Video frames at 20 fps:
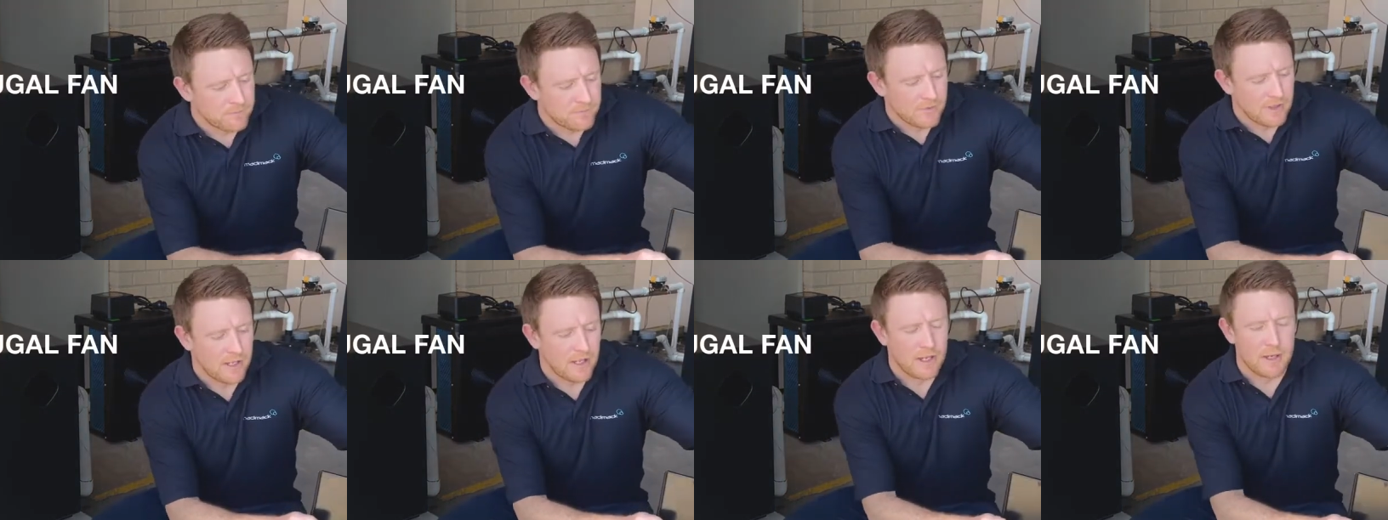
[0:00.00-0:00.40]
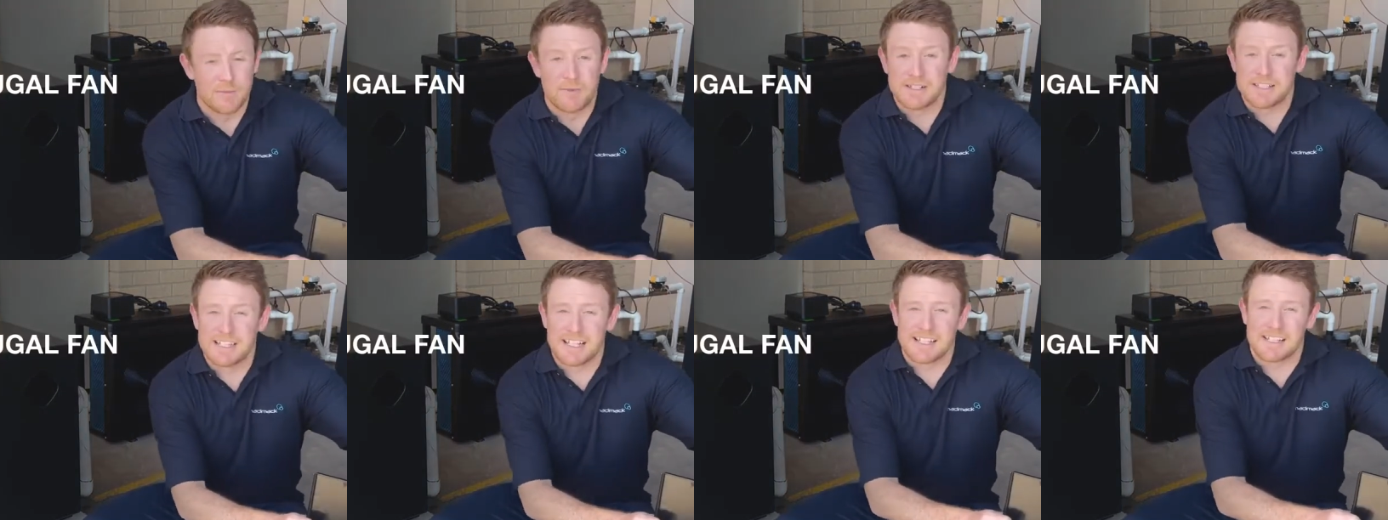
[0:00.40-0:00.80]

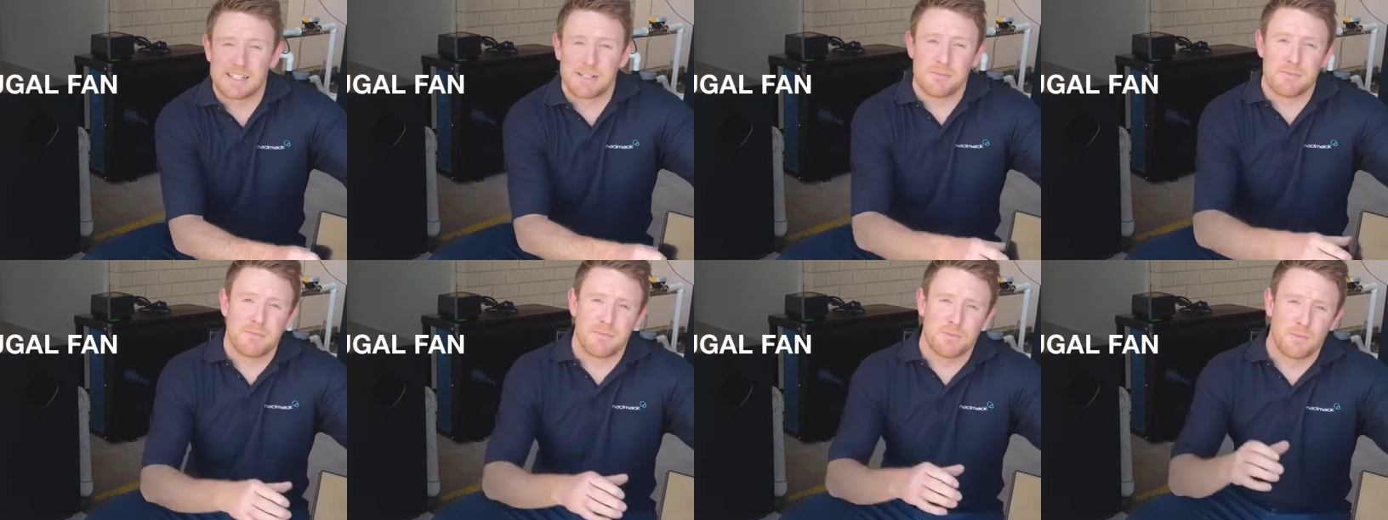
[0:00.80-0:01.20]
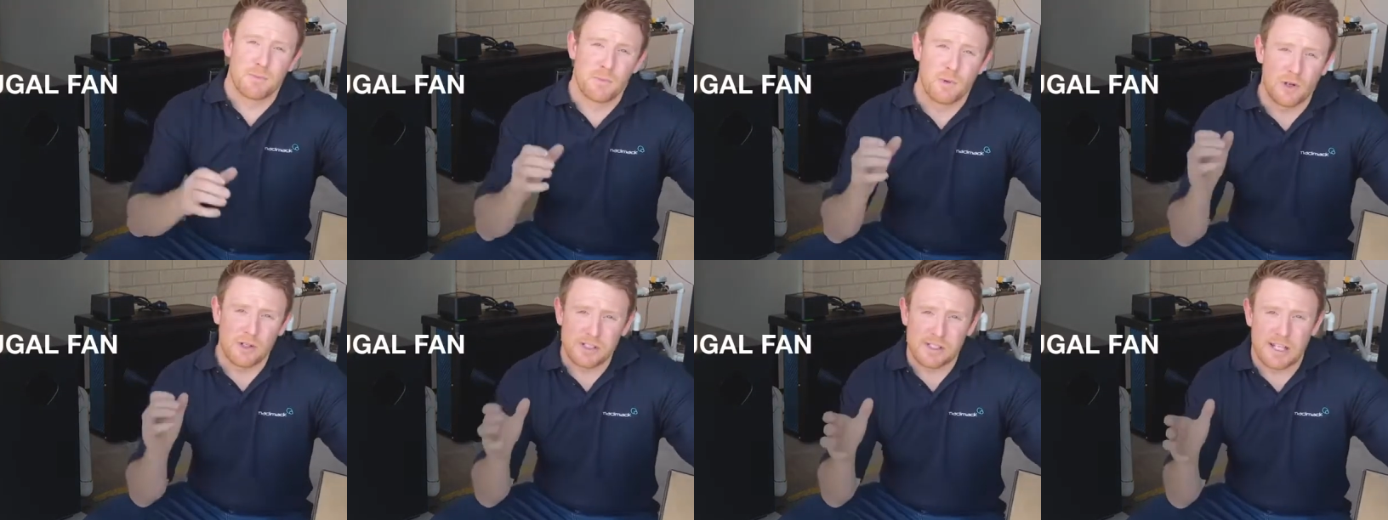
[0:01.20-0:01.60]
This is actually
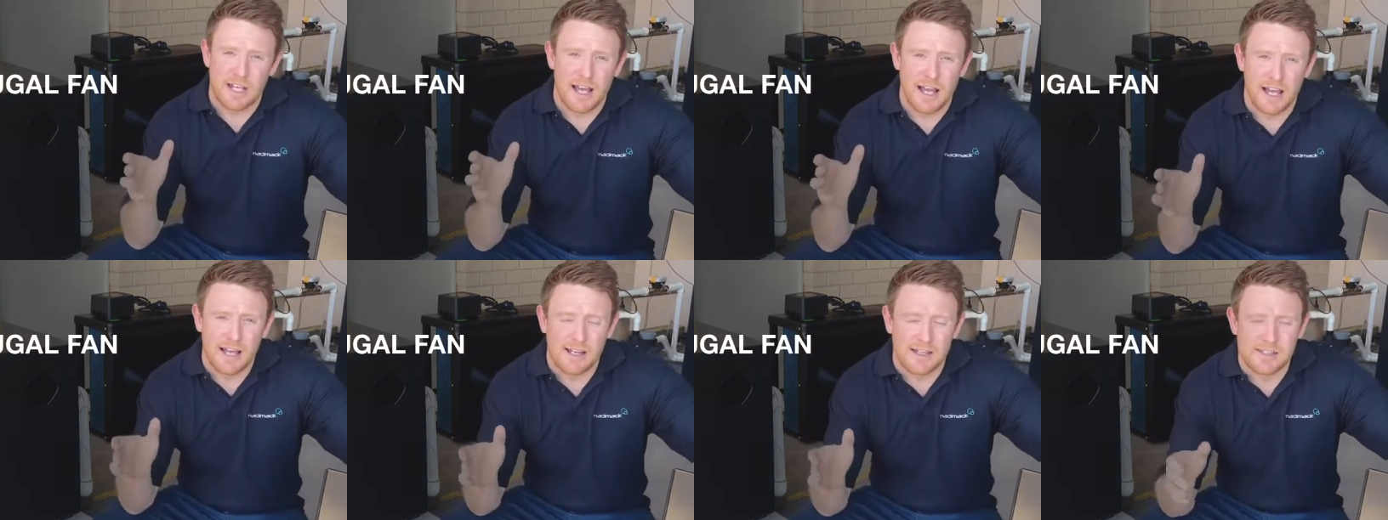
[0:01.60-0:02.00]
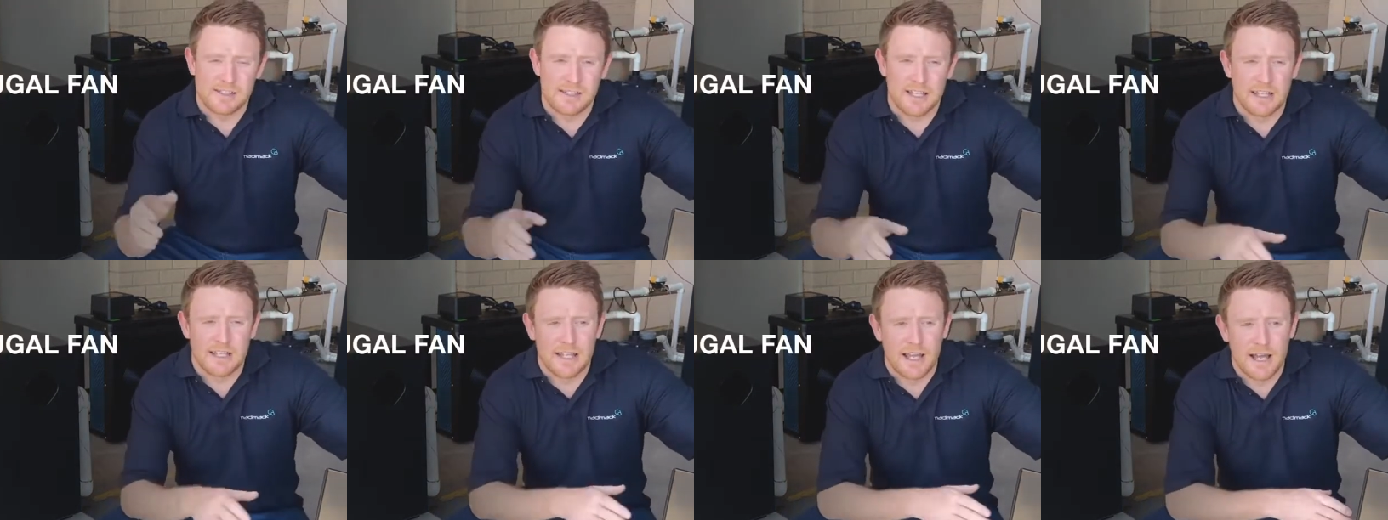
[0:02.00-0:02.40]
what has
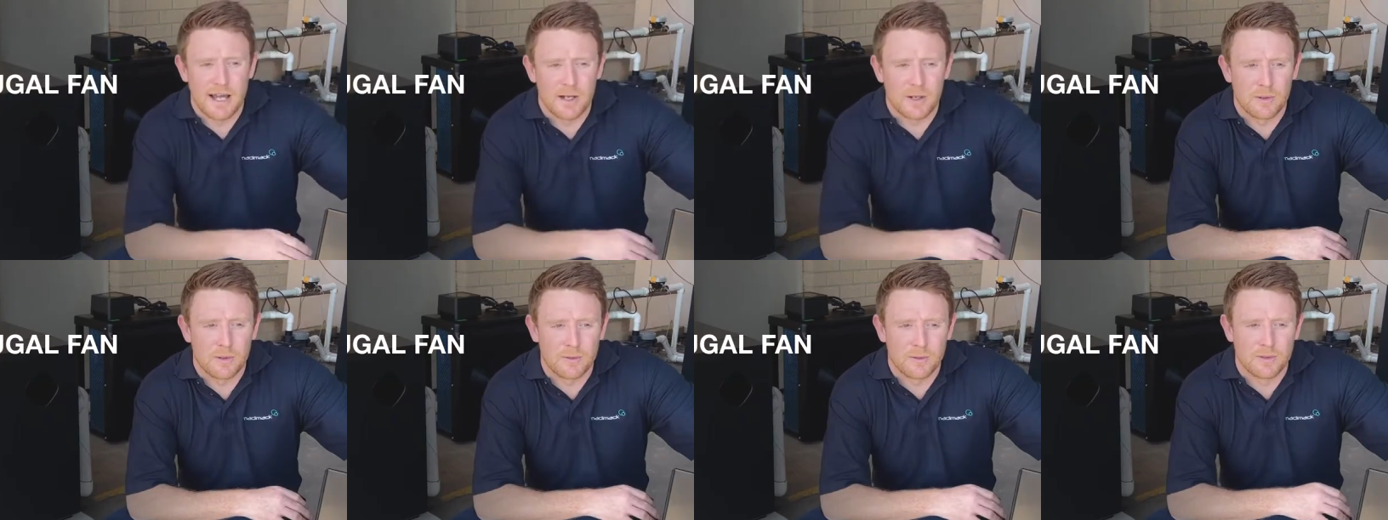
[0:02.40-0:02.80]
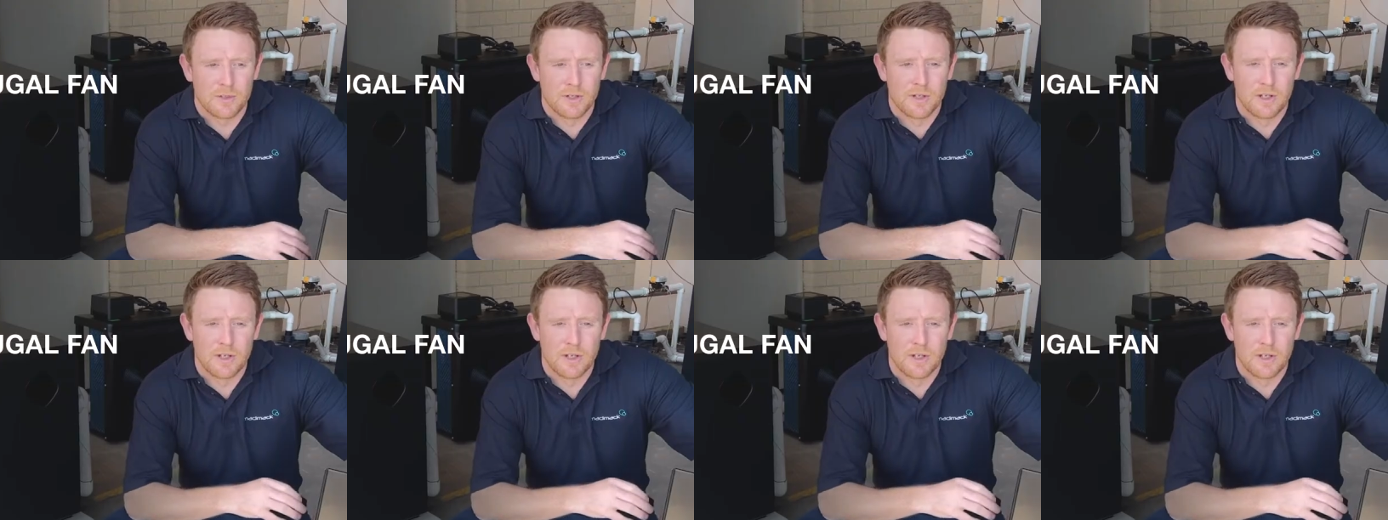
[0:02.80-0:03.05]
allowed